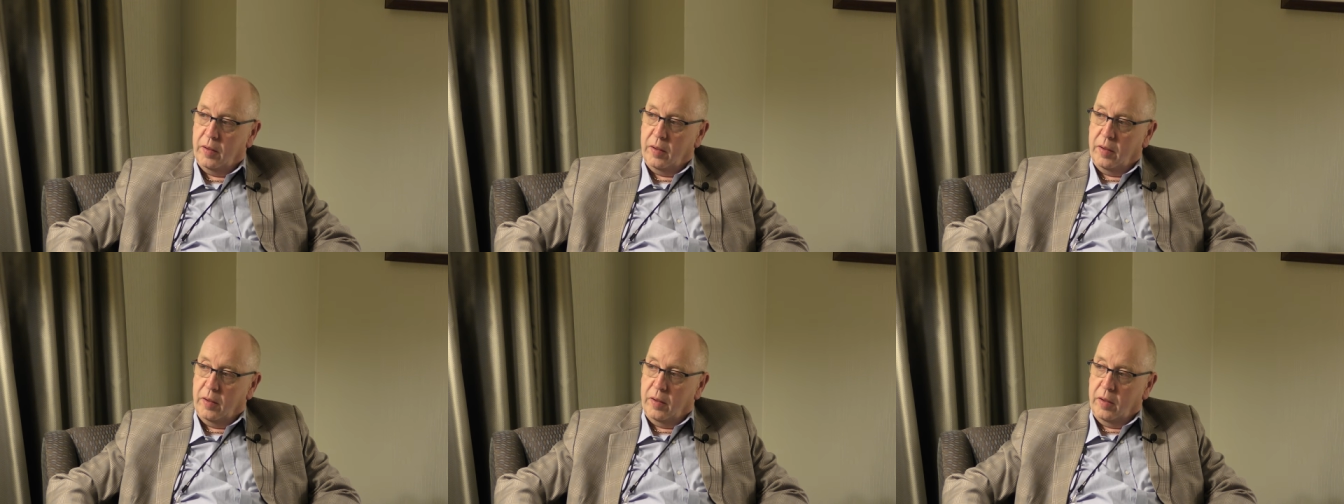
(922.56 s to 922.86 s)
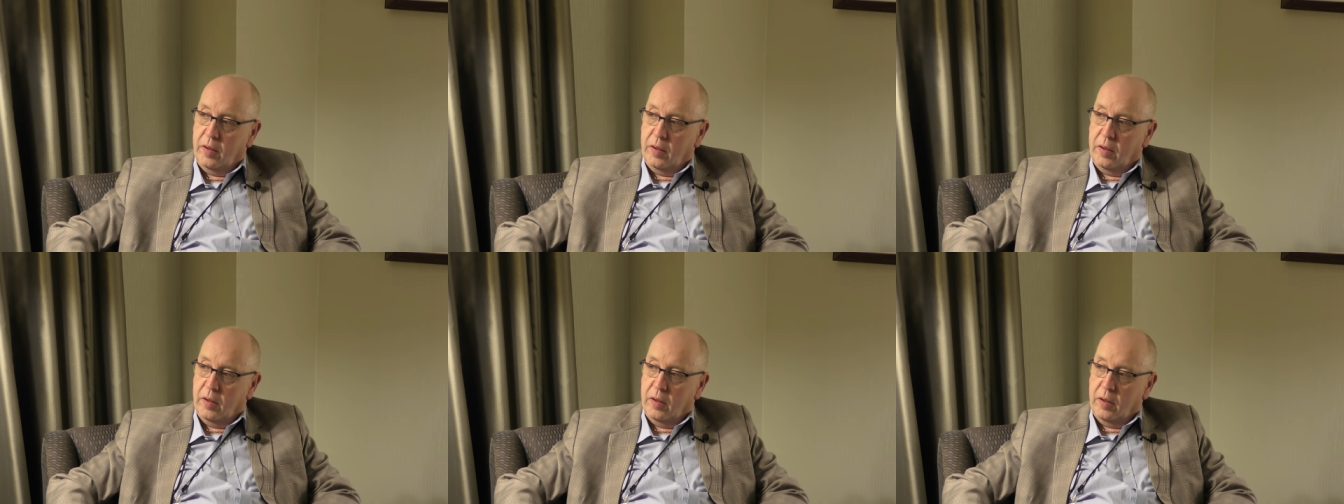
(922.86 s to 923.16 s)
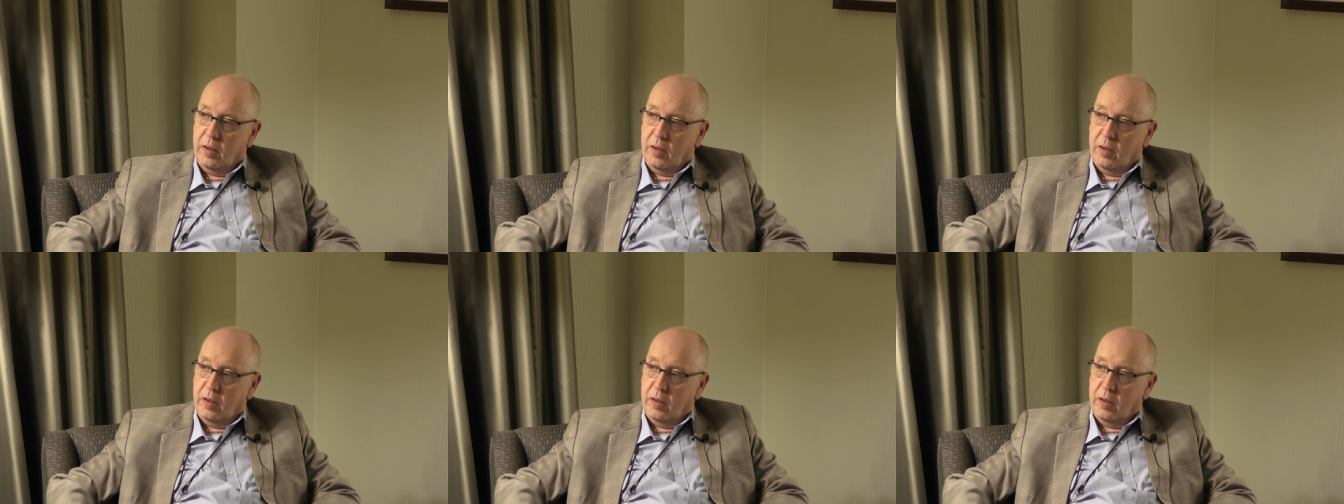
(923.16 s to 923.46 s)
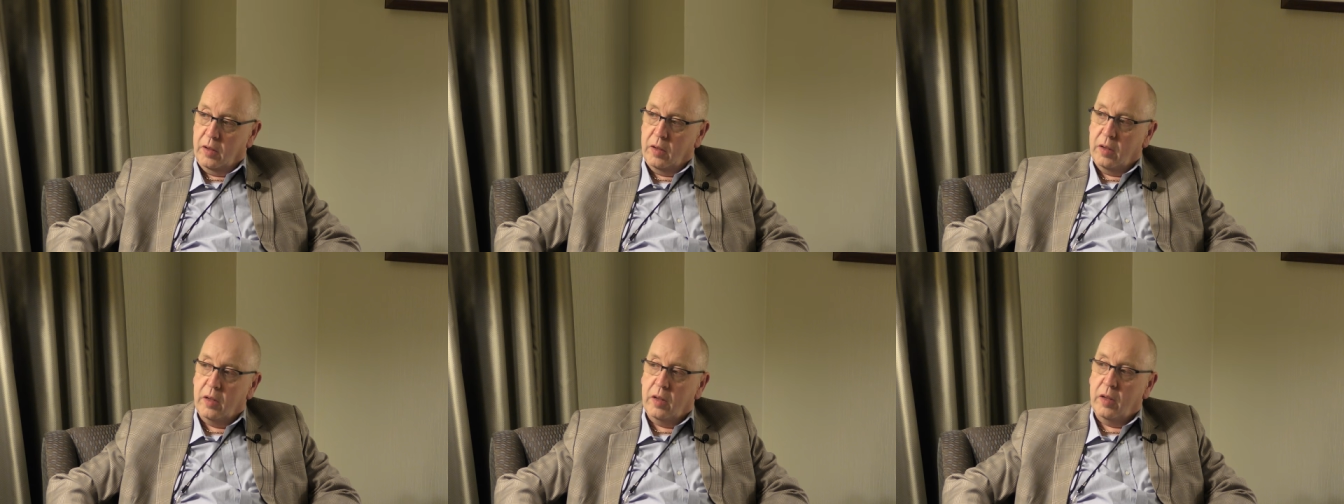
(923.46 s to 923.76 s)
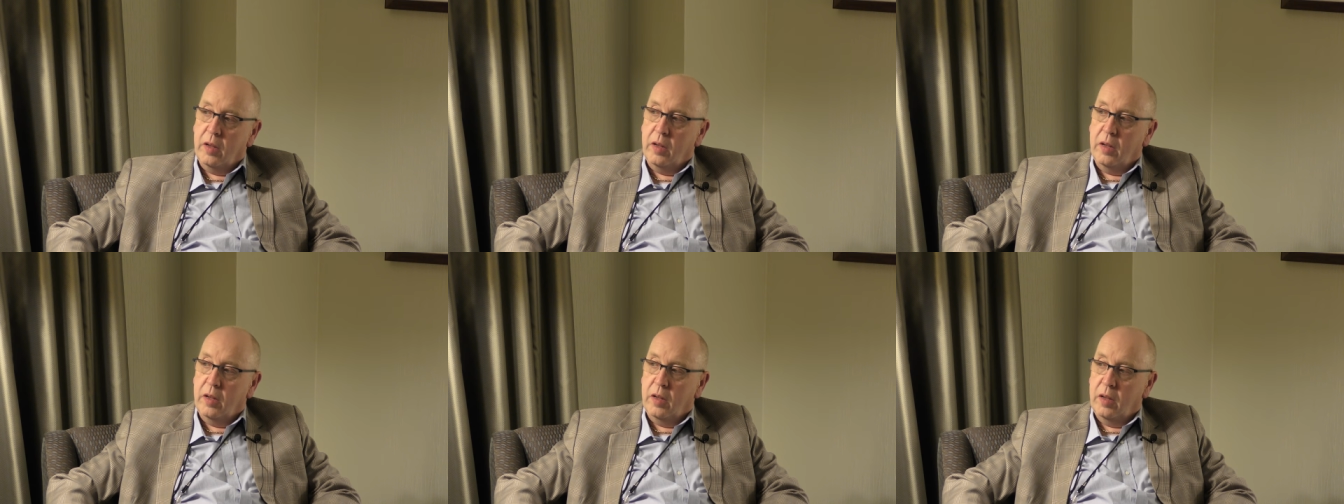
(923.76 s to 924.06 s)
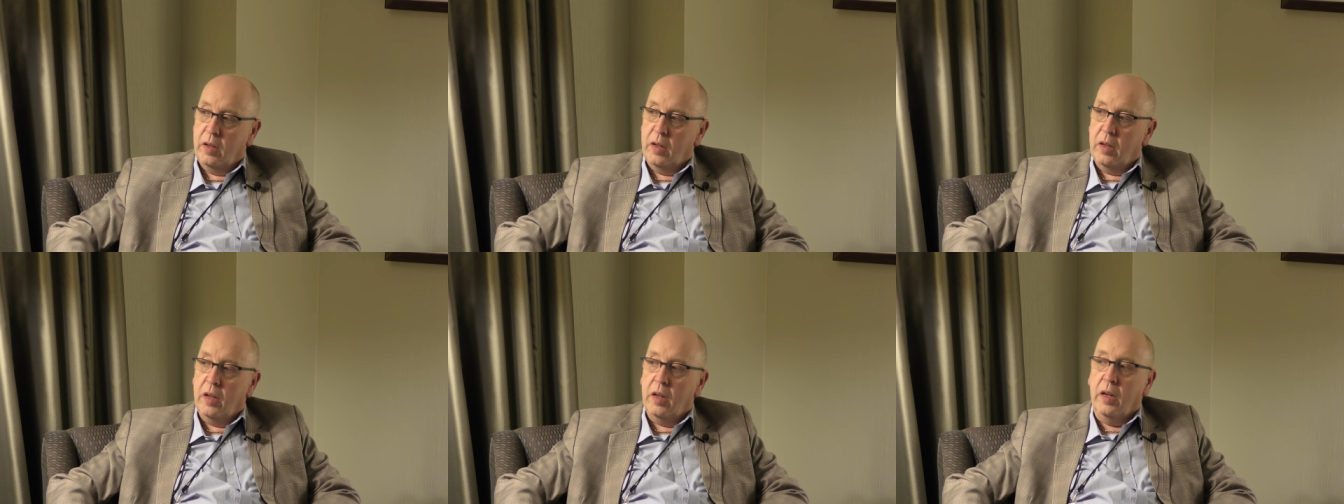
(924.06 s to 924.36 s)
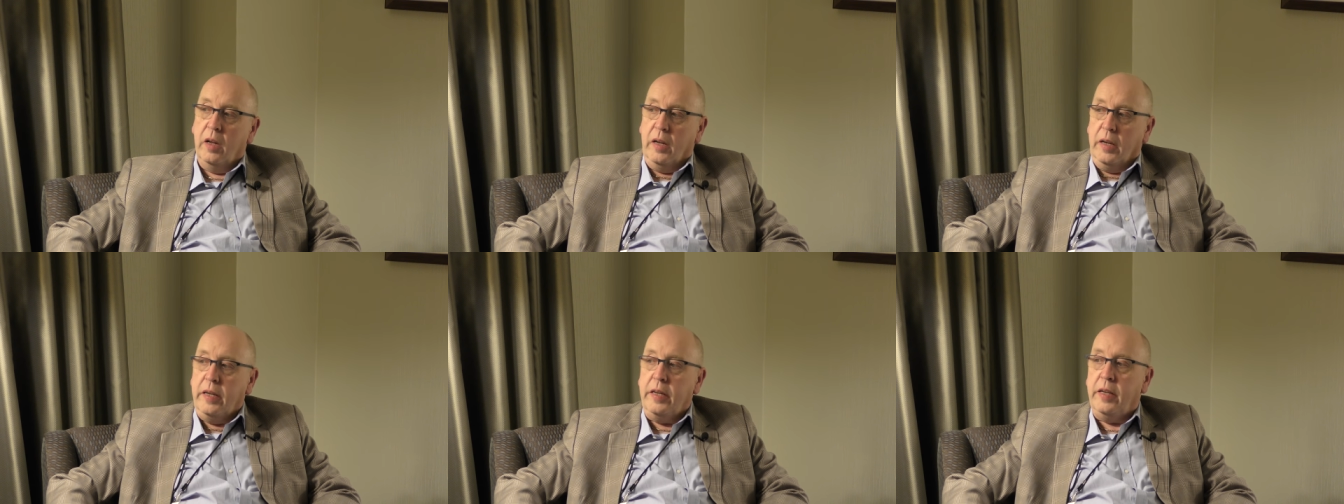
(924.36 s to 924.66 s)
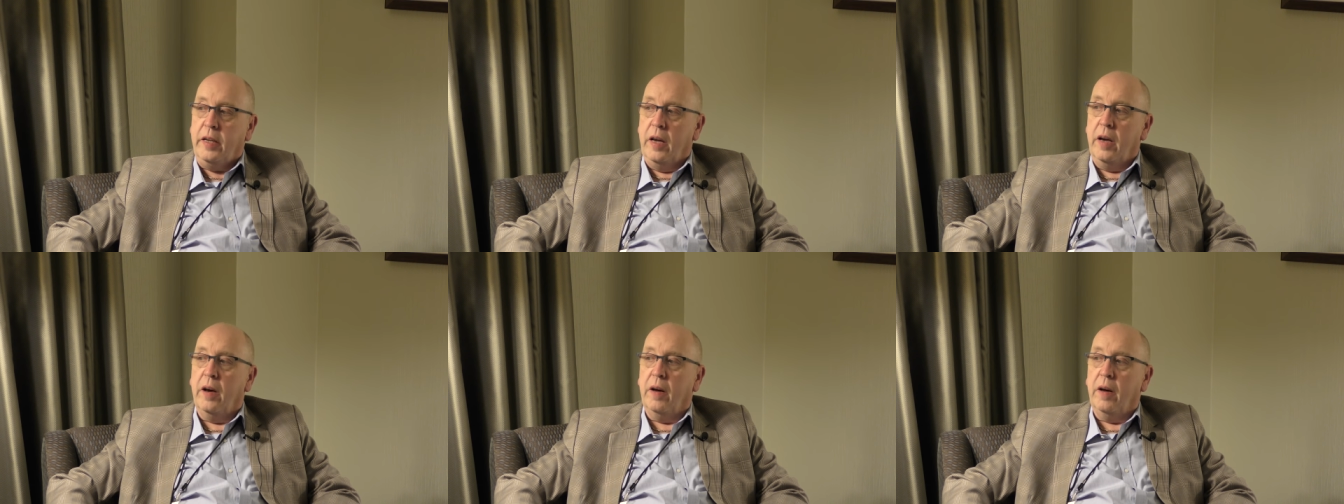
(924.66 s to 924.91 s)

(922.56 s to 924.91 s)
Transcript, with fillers: From being approached to actually yeah.